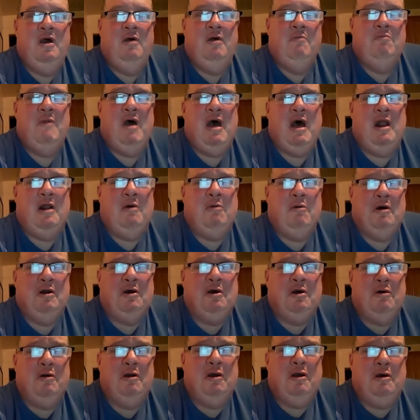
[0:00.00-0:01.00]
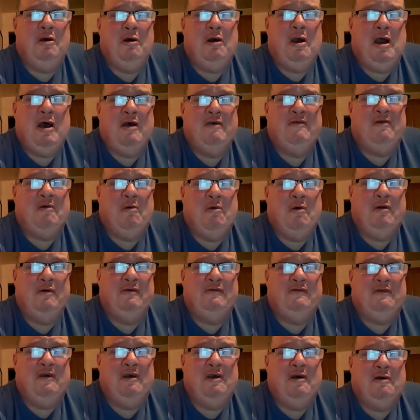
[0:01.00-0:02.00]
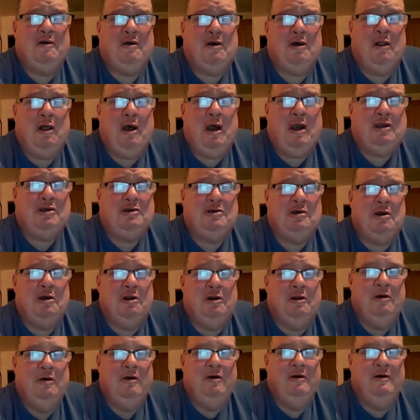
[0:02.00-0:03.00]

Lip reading: Matt, I want to go to your house. I want to see your collection.